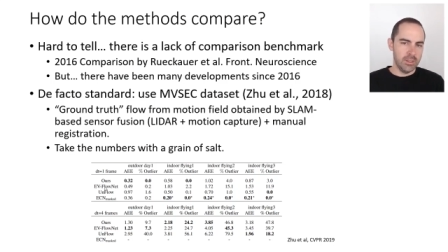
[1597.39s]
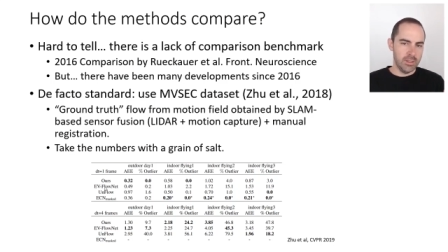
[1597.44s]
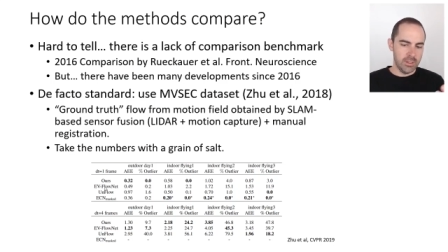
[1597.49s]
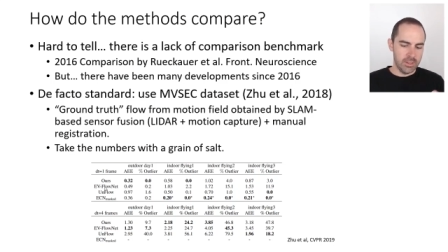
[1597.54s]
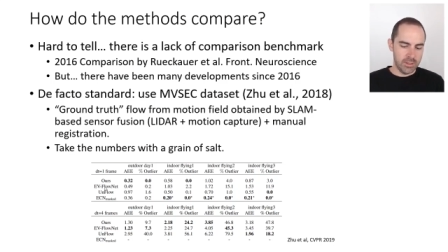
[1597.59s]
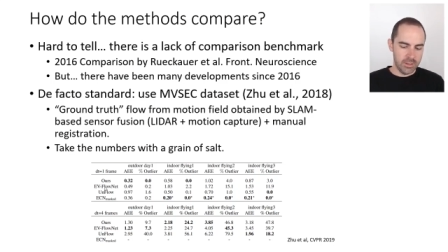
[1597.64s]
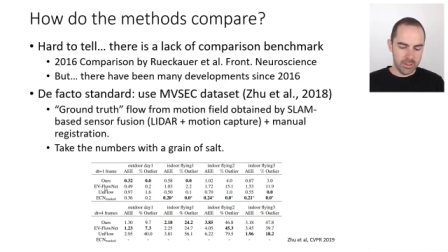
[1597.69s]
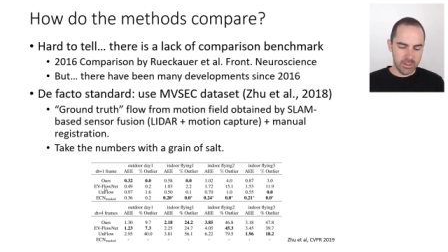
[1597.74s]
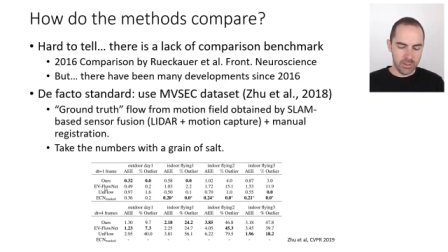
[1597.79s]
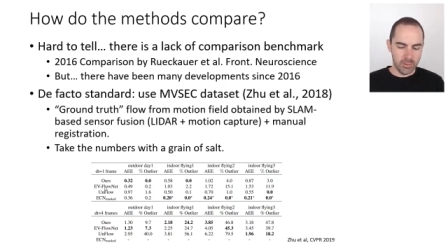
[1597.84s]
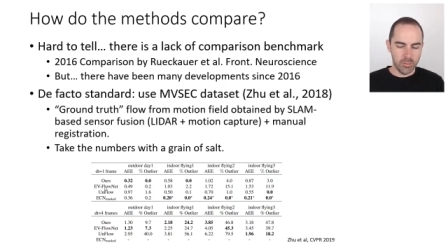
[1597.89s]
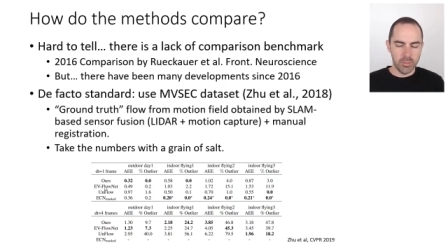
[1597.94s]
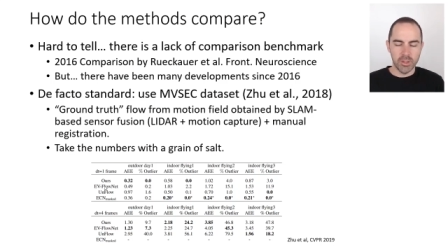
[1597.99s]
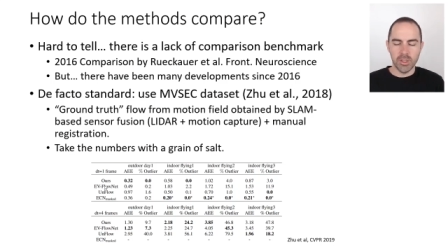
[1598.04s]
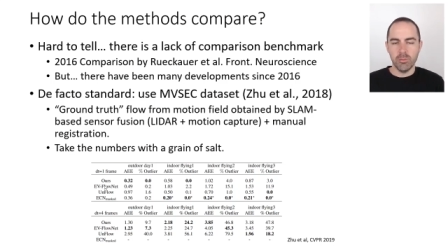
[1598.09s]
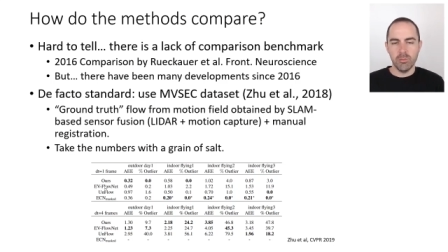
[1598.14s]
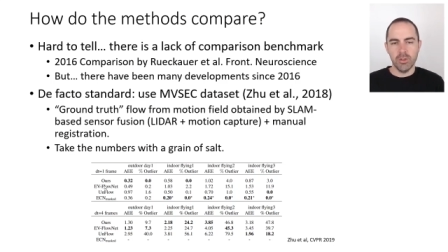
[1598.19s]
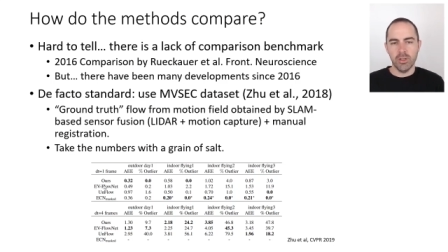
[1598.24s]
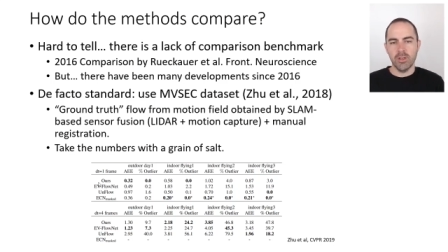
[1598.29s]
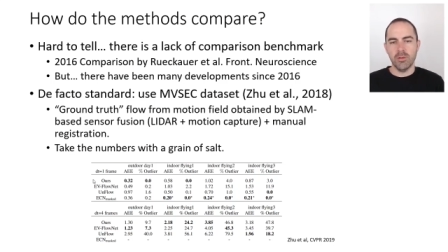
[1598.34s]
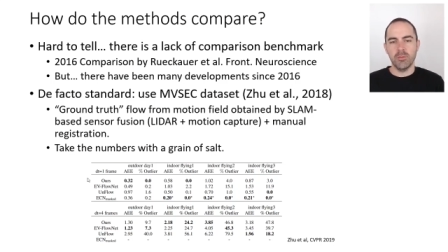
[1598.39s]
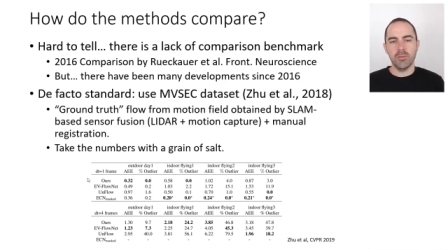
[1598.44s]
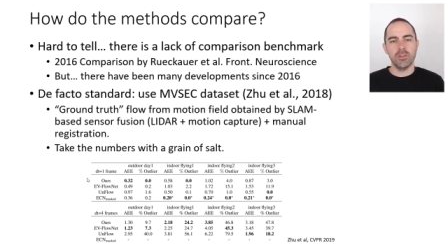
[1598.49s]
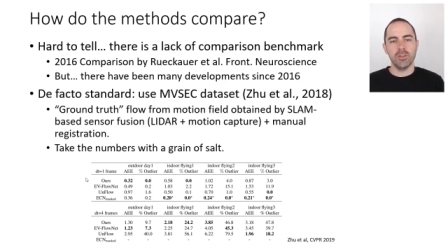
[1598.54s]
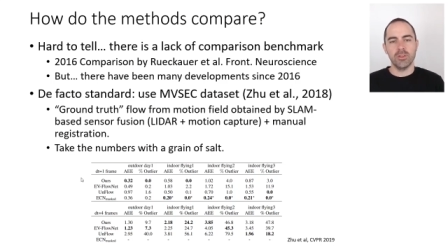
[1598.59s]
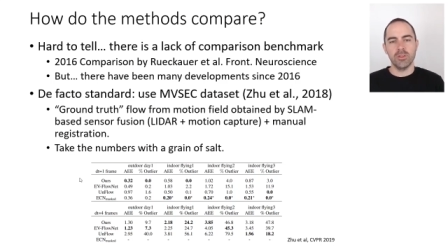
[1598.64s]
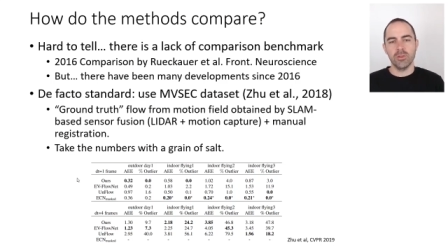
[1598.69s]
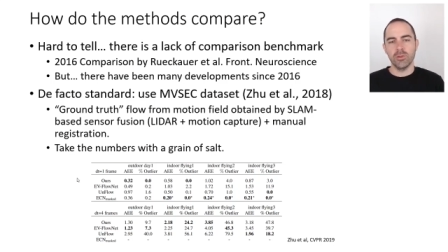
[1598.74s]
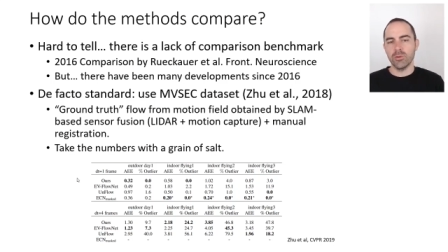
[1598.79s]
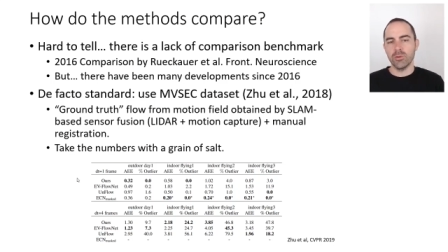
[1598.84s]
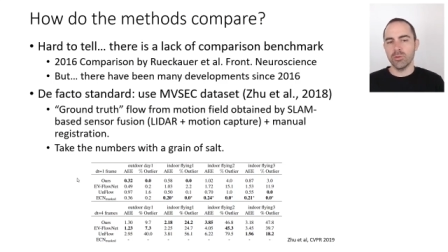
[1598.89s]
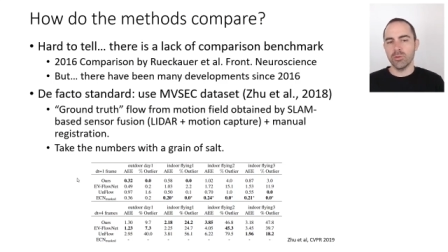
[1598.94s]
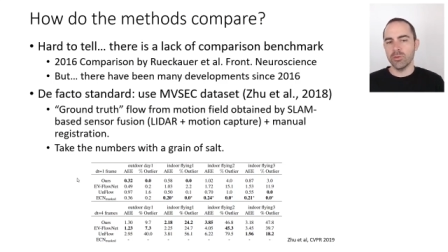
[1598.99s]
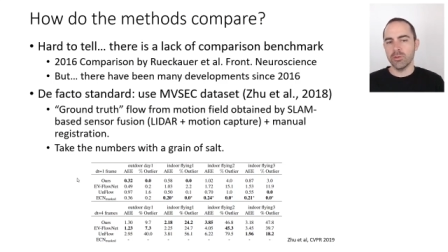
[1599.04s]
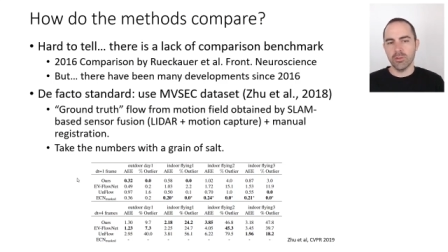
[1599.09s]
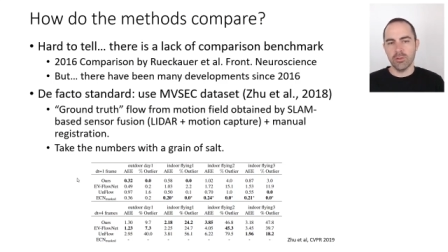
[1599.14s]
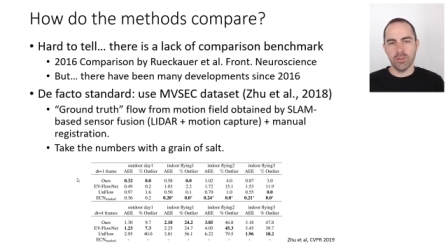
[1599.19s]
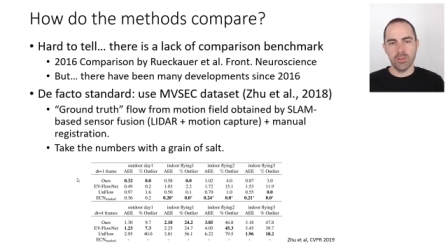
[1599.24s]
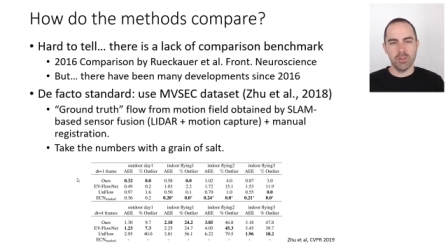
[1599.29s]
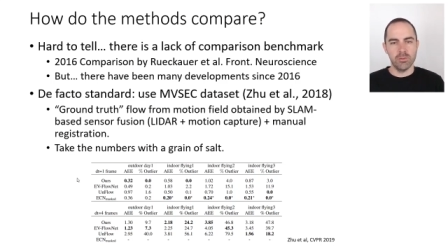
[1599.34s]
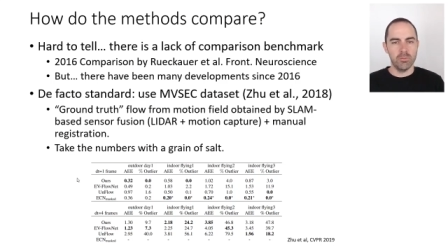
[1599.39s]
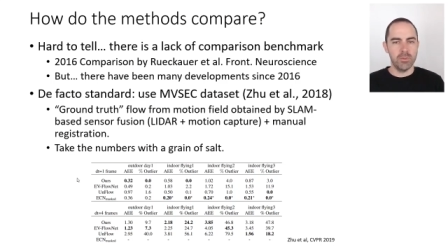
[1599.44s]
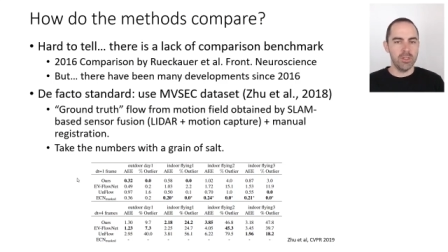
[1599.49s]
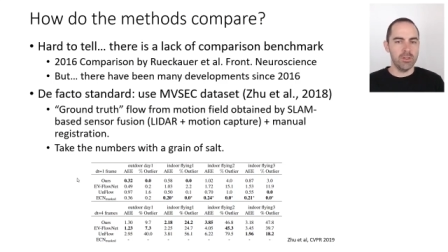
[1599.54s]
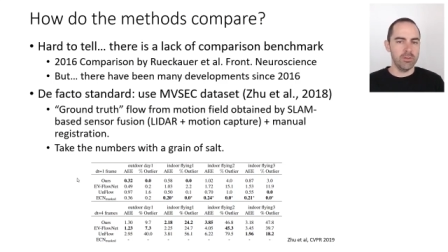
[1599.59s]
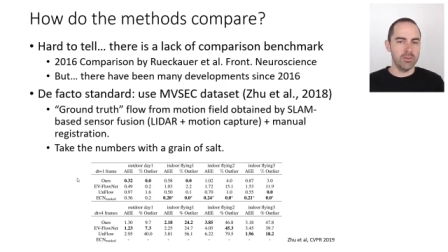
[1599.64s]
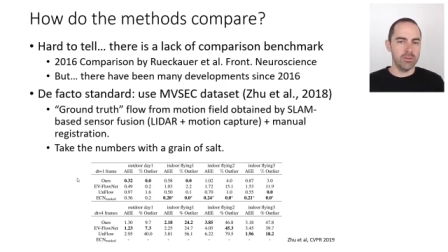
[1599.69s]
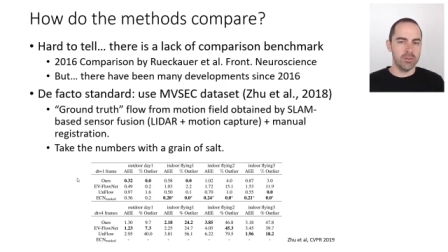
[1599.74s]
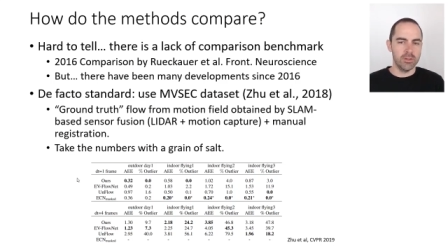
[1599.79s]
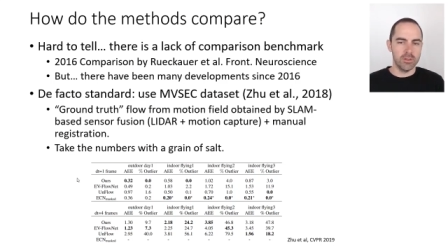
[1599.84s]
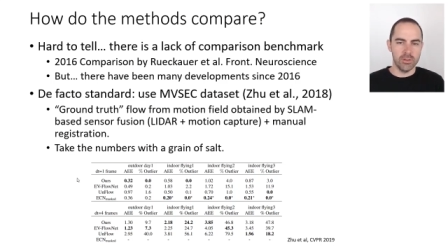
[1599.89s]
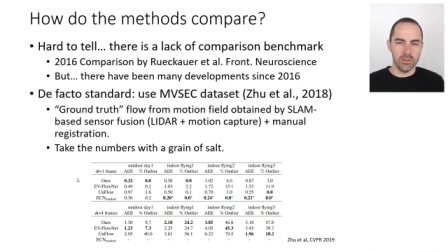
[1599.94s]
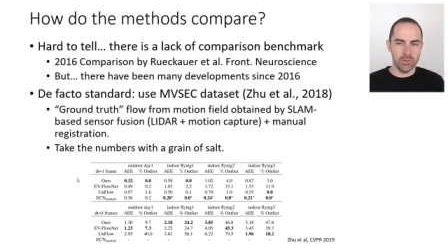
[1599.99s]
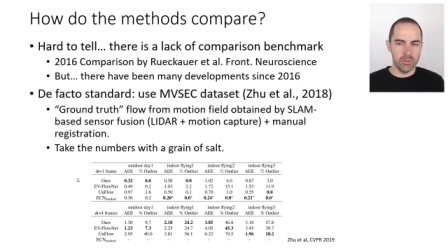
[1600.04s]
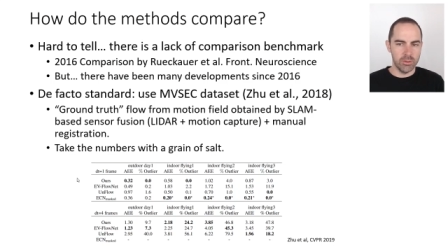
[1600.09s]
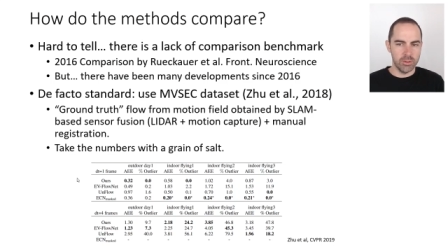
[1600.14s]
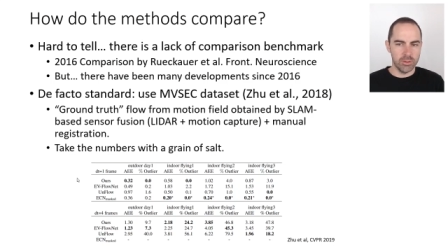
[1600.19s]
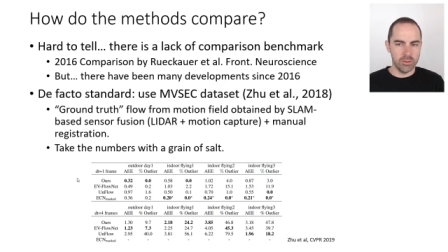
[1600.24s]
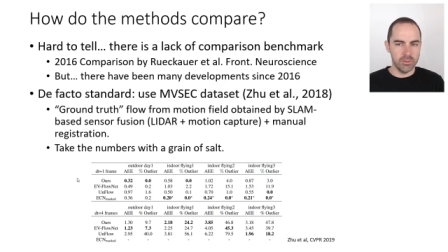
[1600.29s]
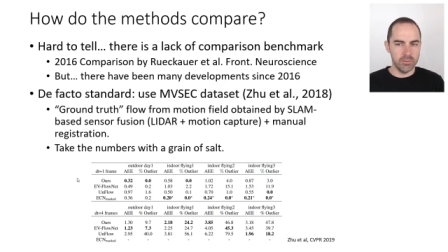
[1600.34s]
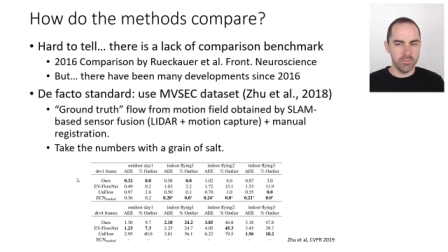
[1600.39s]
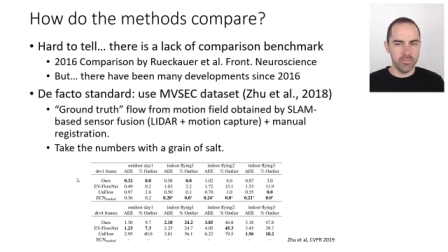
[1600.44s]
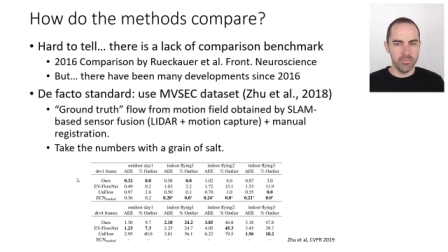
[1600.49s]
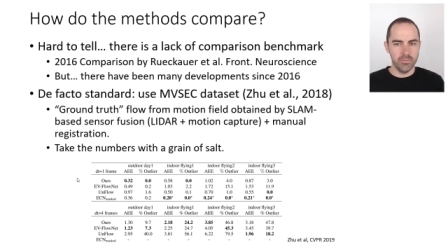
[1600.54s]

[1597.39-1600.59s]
and there are many parameters to tune on each method and so on.